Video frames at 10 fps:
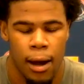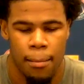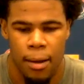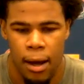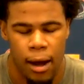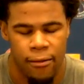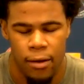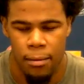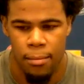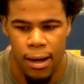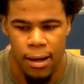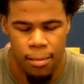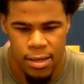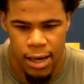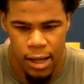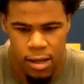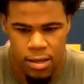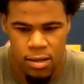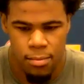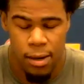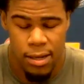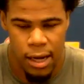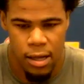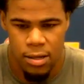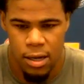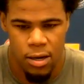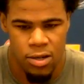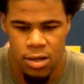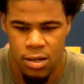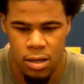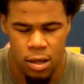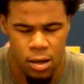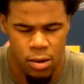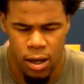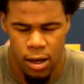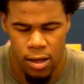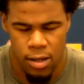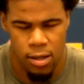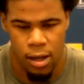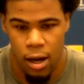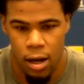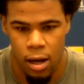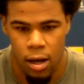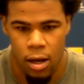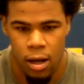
I mean, I feel like my my talent is my talent is there. It's just the little things uh,